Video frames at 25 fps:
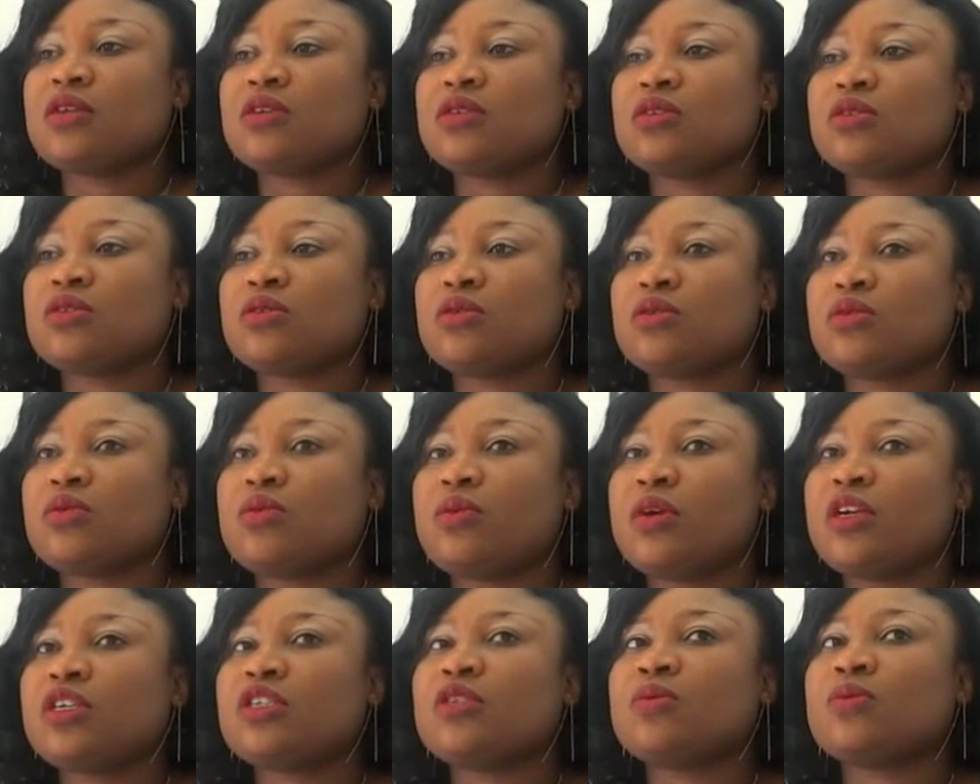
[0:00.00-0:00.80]
So
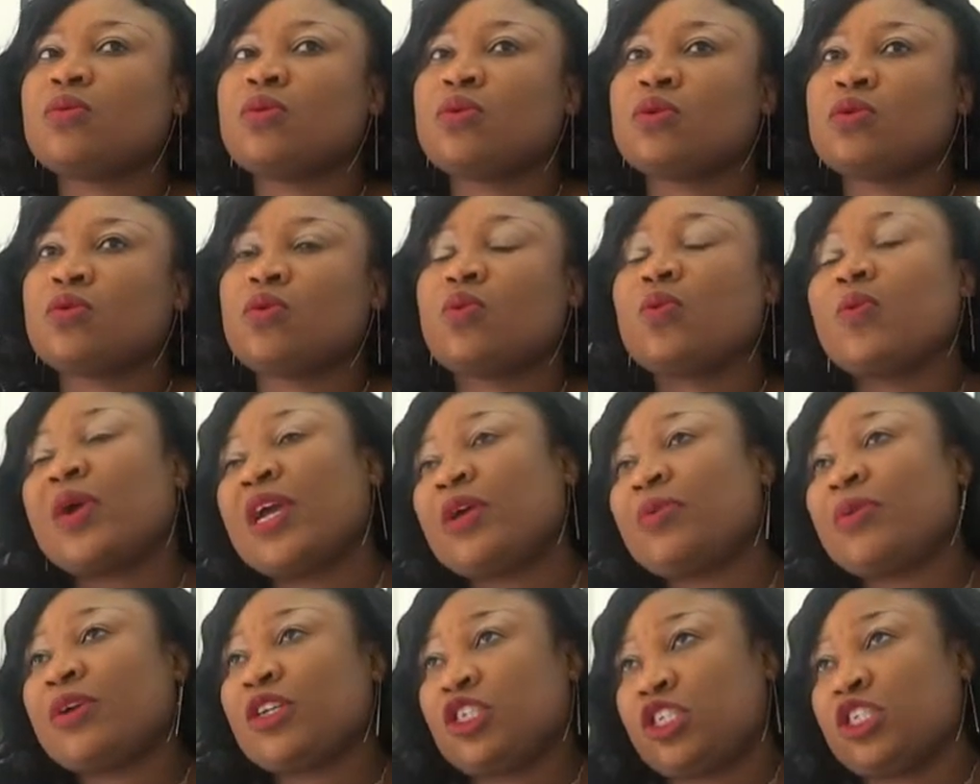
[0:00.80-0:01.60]
when she
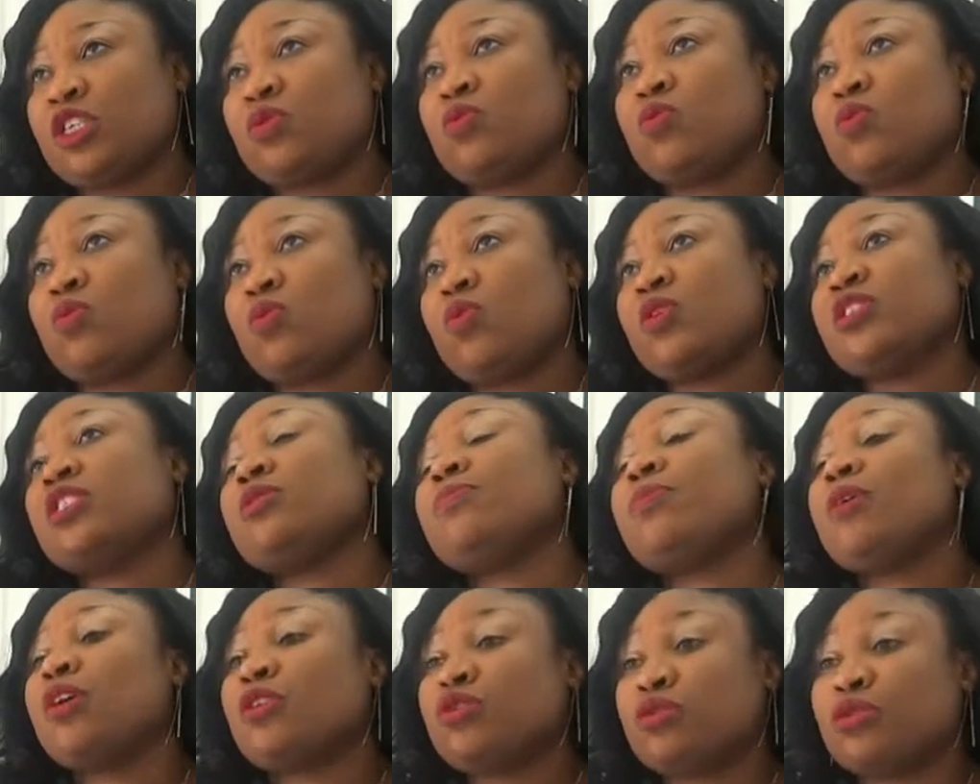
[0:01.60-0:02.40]
was
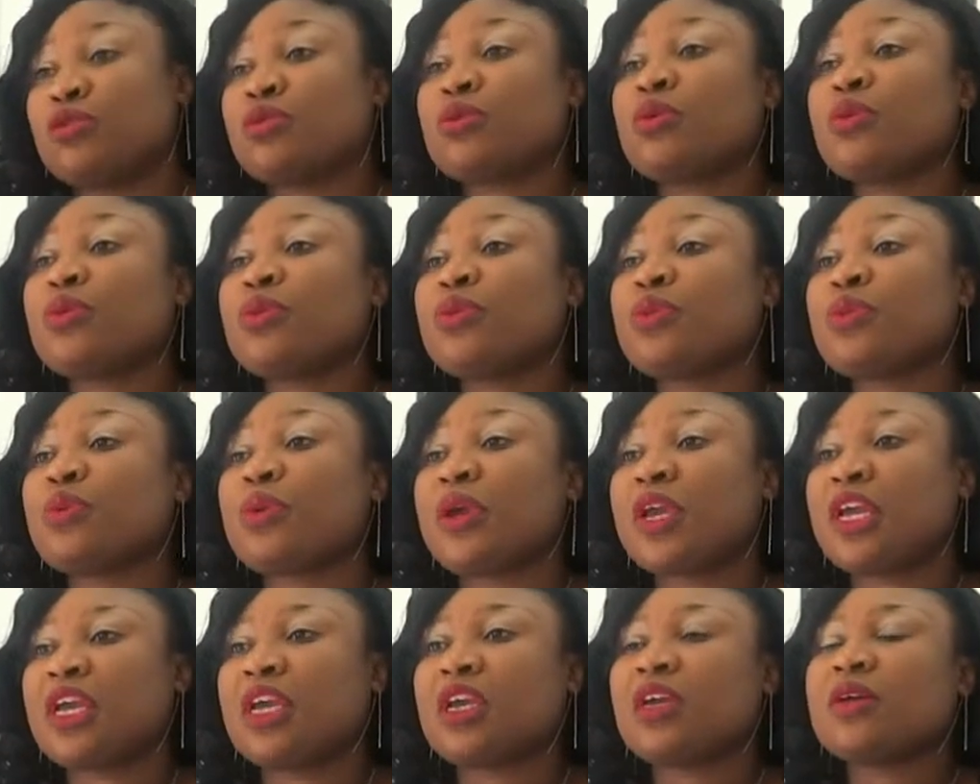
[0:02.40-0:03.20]
about to turn
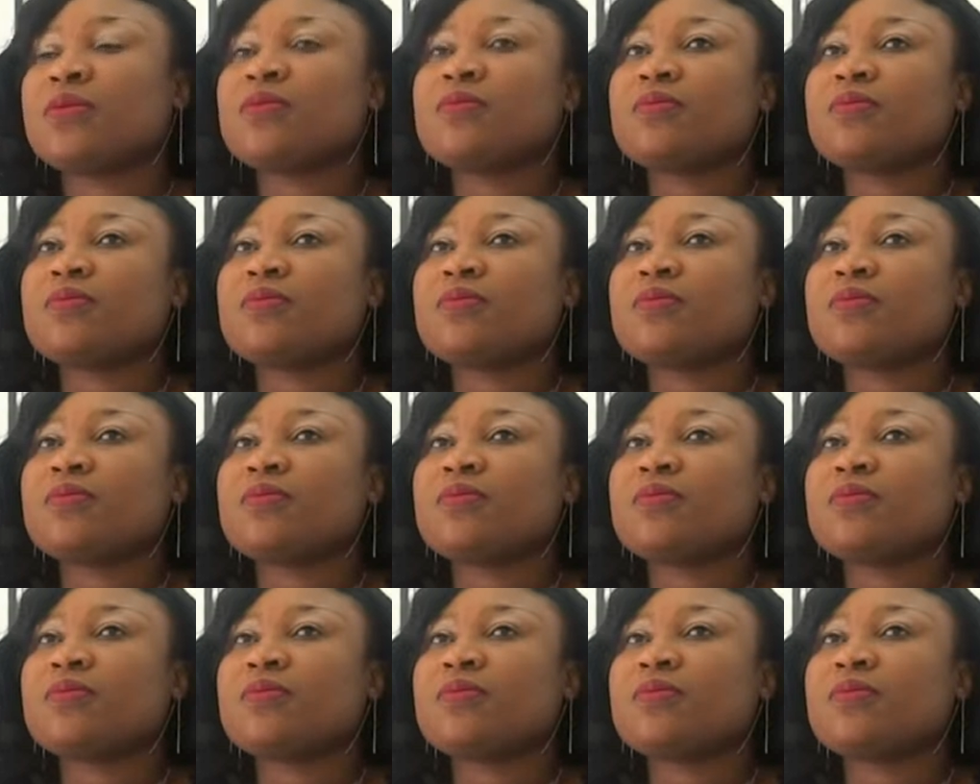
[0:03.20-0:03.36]
three,